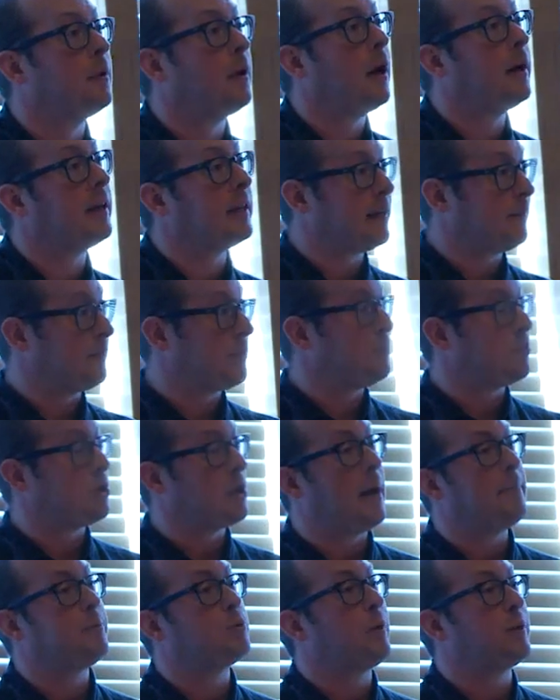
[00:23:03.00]
And it gives them
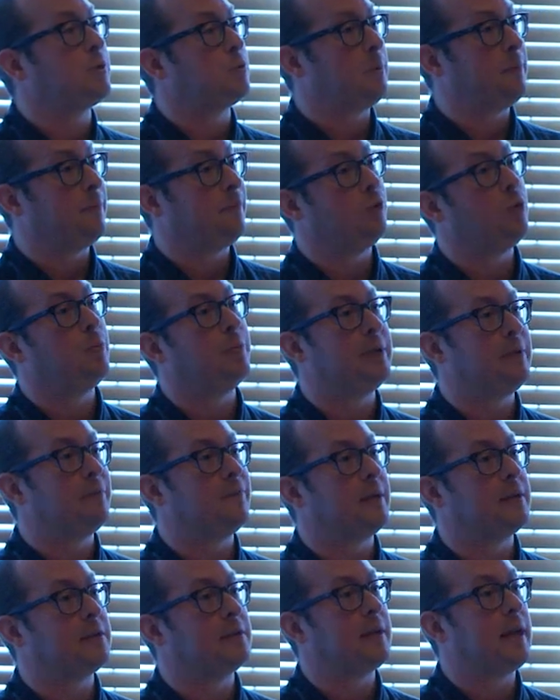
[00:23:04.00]
time to actually perform the
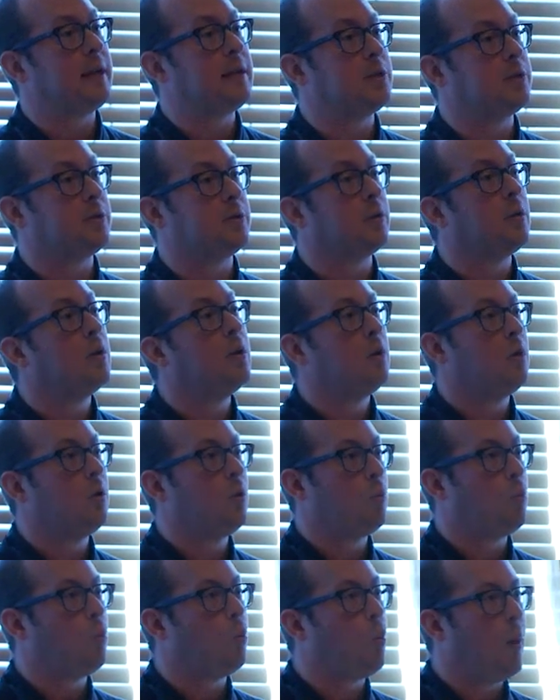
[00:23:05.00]
investigation
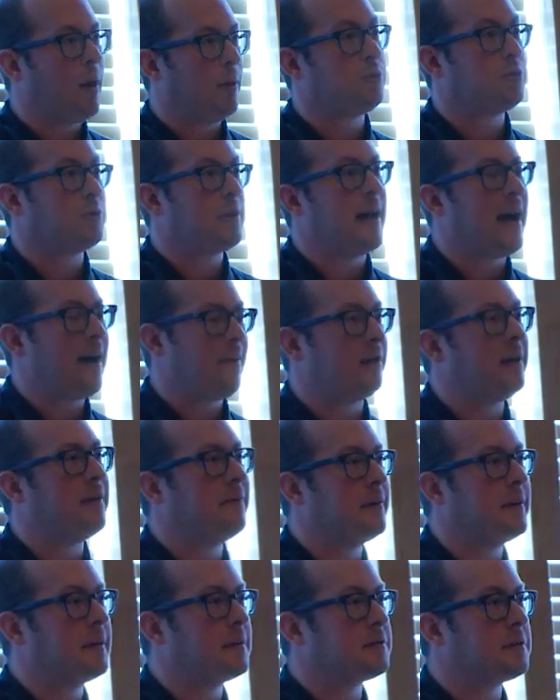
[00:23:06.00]
whilst they have their
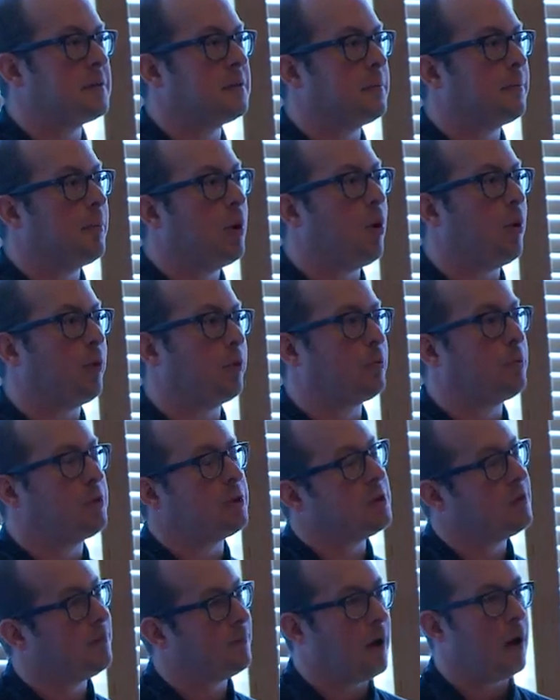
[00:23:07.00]
fingers in the pot,
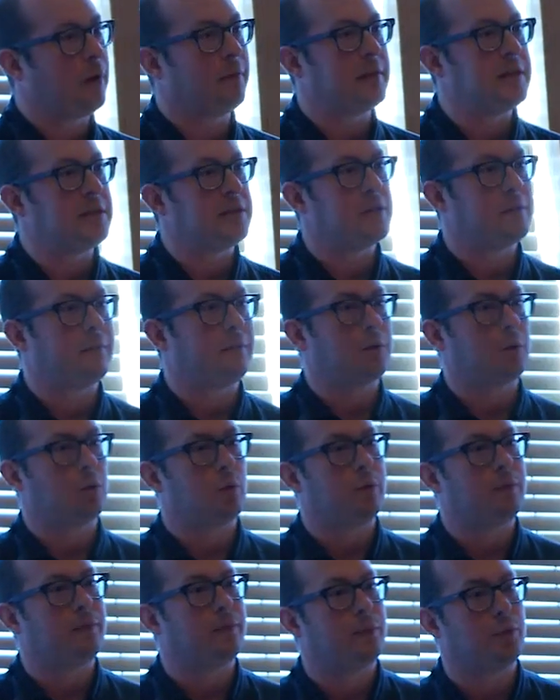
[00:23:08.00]
which is far easier for the
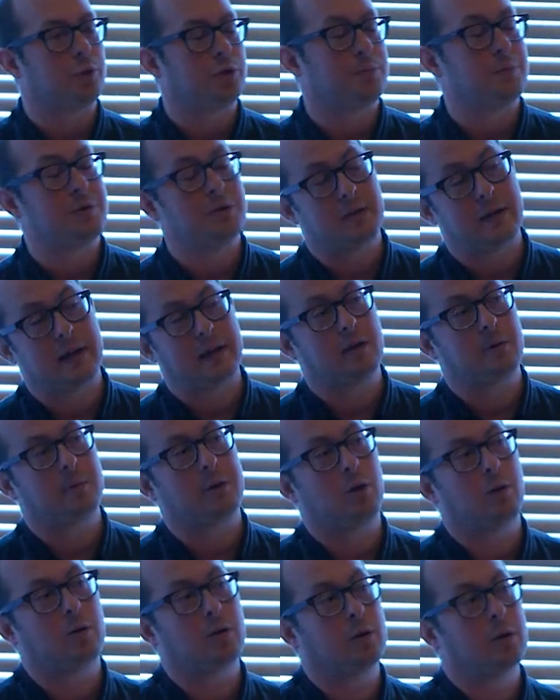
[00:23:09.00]
law enforcement to then come
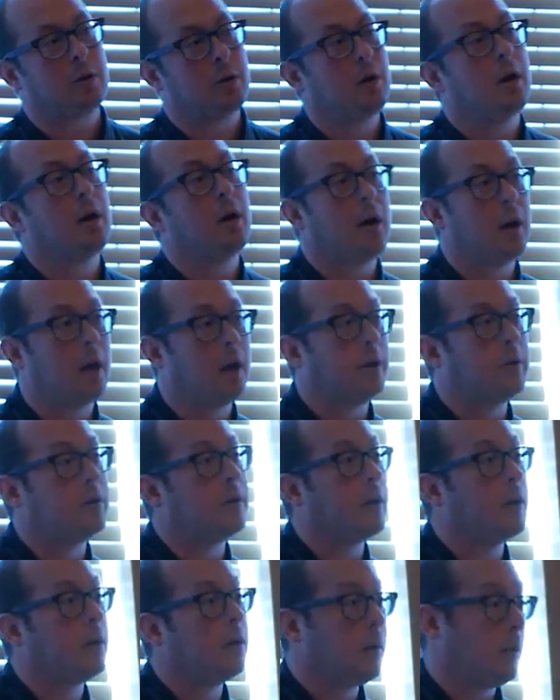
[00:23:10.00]
along and
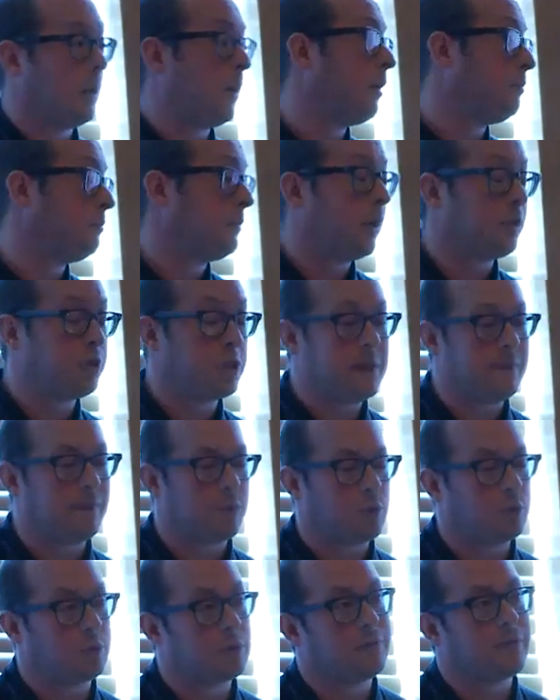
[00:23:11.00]
achieve a
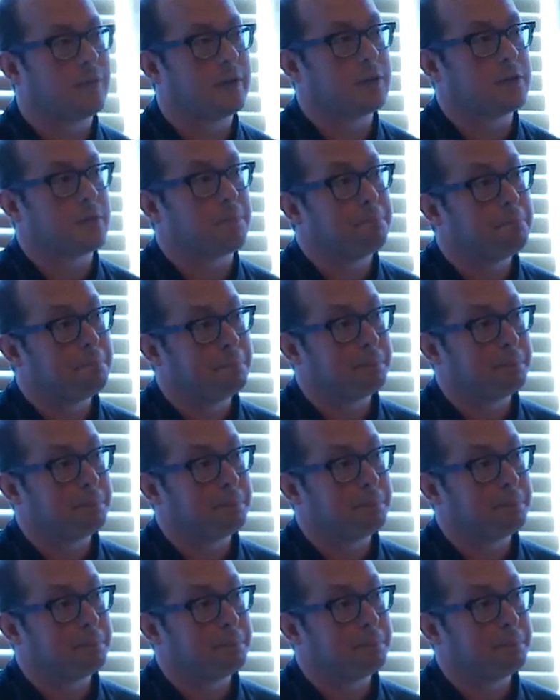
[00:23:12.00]
good conviction.